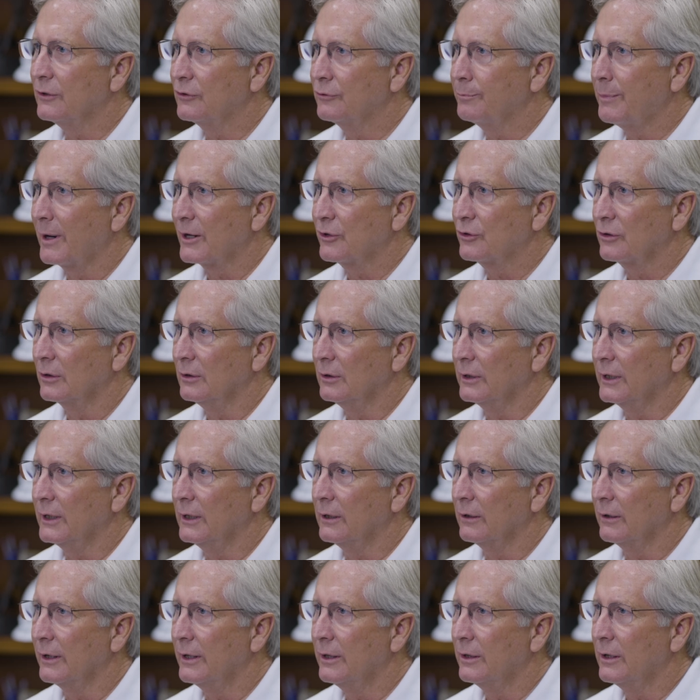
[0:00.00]
and special
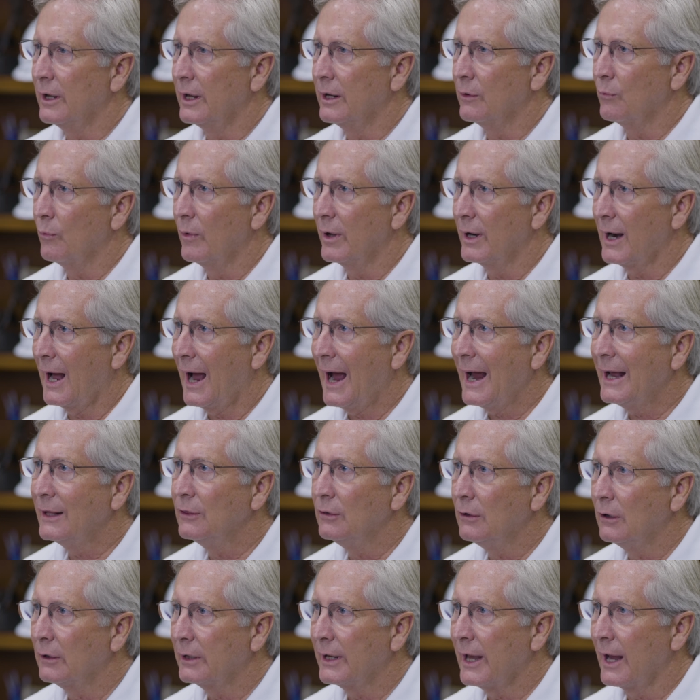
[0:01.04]
leader, and what I
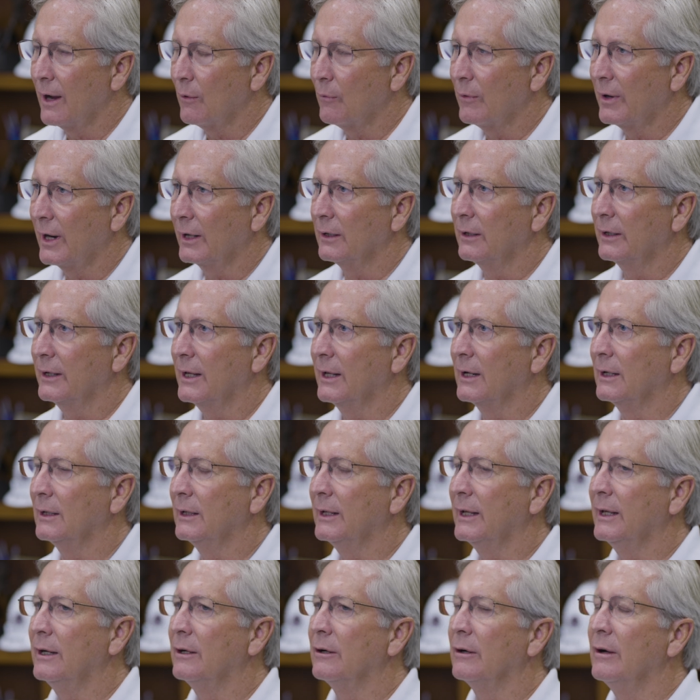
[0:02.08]
look at when I look at a
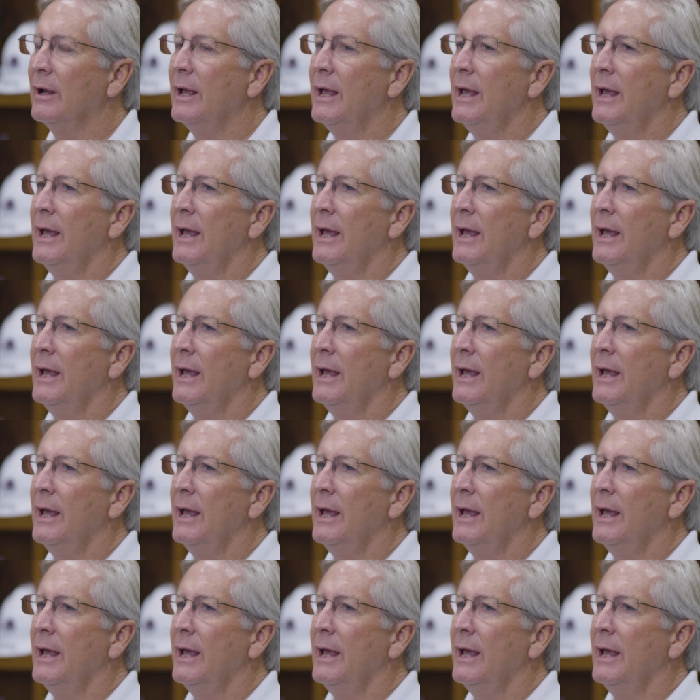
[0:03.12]
leader,